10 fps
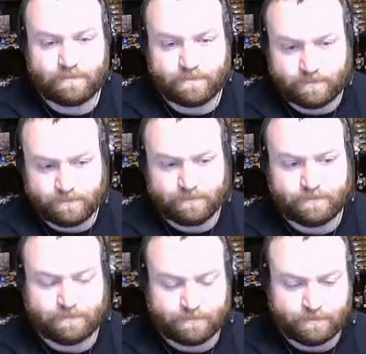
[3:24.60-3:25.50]

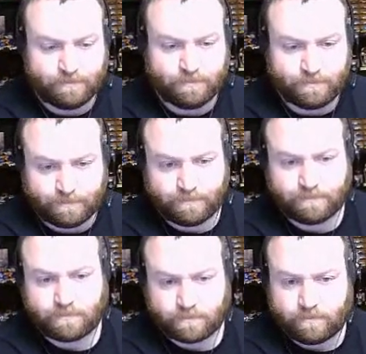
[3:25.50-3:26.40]

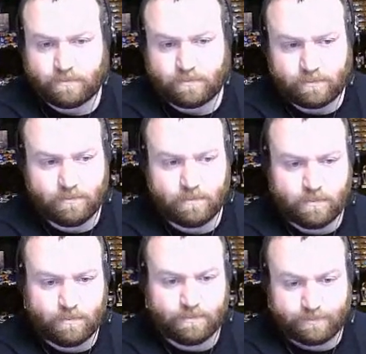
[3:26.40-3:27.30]

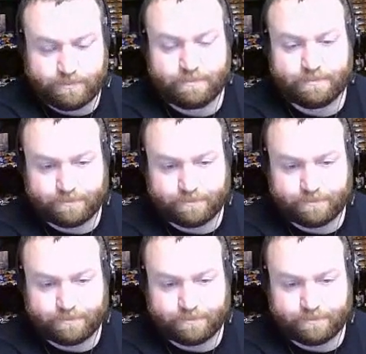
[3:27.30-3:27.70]
(silent)